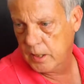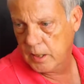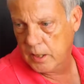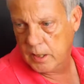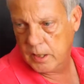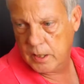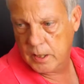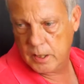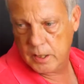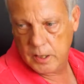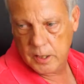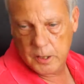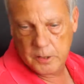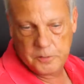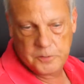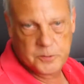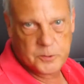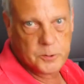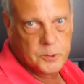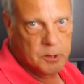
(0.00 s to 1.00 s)

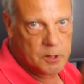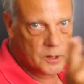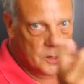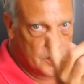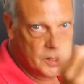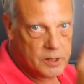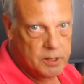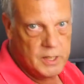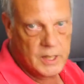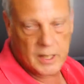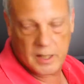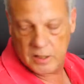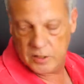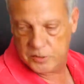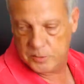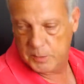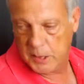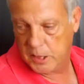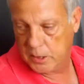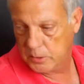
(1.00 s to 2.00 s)
for the
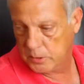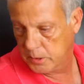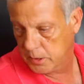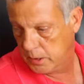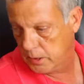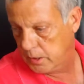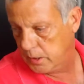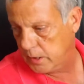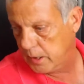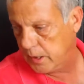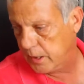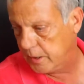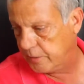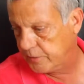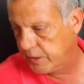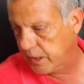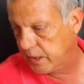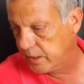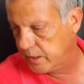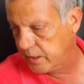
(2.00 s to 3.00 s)
Osmo. I've
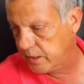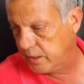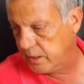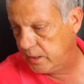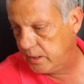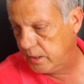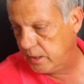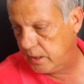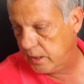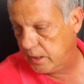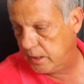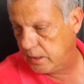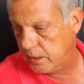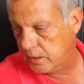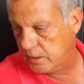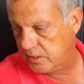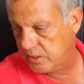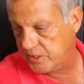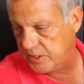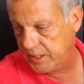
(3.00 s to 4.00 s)
got the
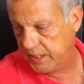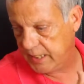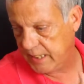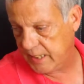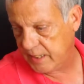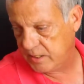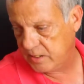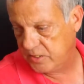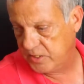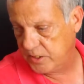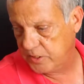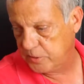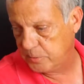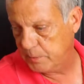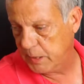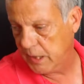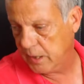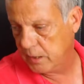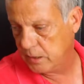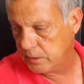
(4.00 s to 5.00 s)
Z-axis
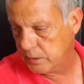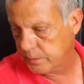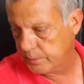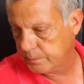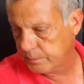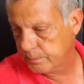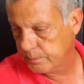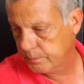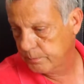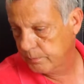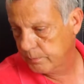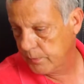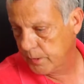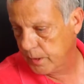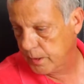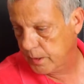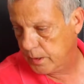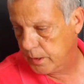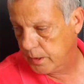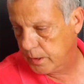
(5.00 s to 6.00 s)
mount,
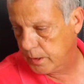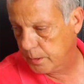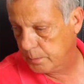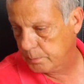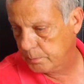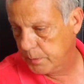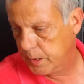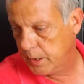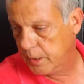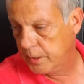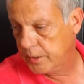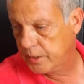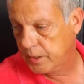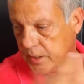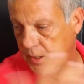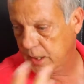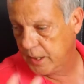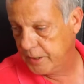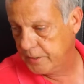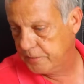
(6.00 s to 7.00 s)
the
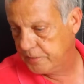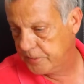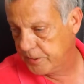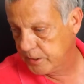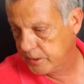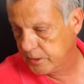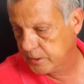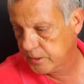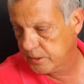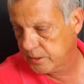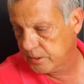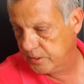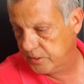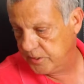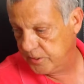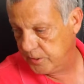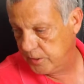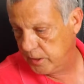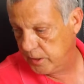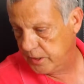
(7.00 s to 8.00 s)
light
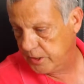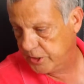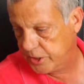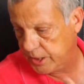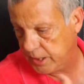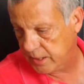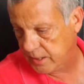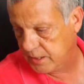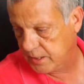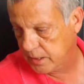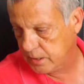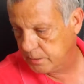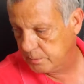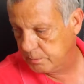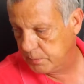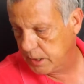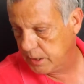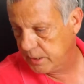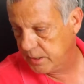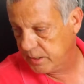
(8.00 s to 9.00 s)
filters, shotgun
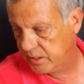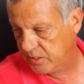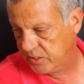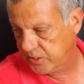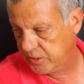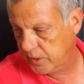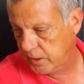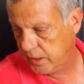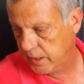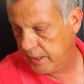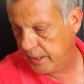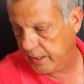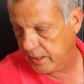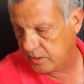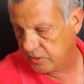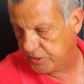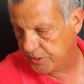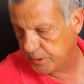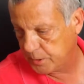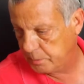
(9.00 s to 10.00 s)
mics,
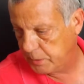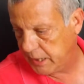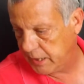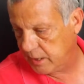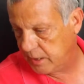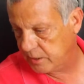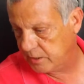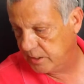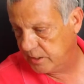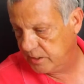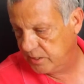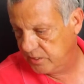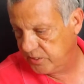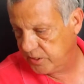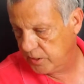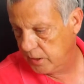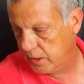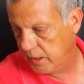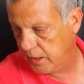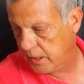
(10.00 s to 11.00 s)
extra batteries.
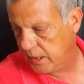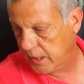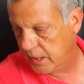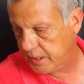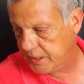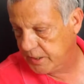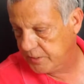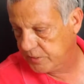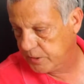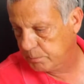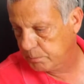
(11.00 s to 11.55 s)
I even